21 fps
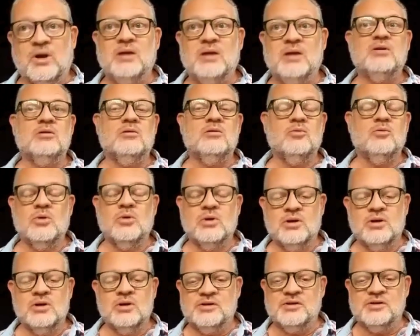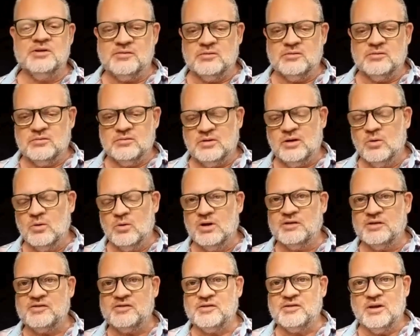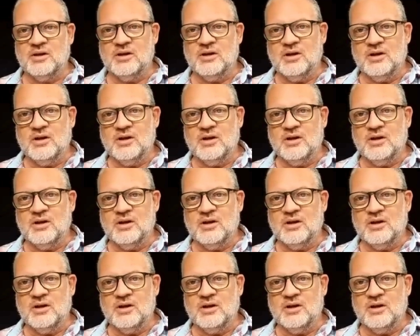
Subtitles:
maybe worse and worse.